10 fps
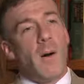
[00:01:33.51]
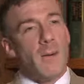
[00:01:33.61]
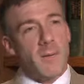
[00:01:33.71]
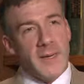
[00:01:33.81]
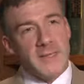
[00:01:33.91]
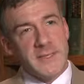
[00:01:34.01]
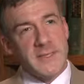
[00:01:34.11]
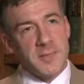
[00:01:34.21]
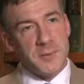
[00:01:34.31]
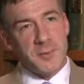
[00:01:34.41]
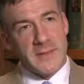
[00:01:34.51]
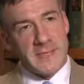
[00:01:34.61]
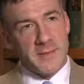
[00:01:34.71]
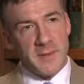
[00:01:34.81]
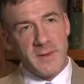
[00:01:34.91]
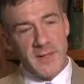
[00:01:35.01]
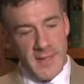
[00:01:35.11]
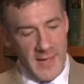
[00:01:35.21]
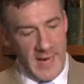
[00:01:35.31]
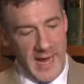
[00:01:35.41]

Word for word: are patients who typically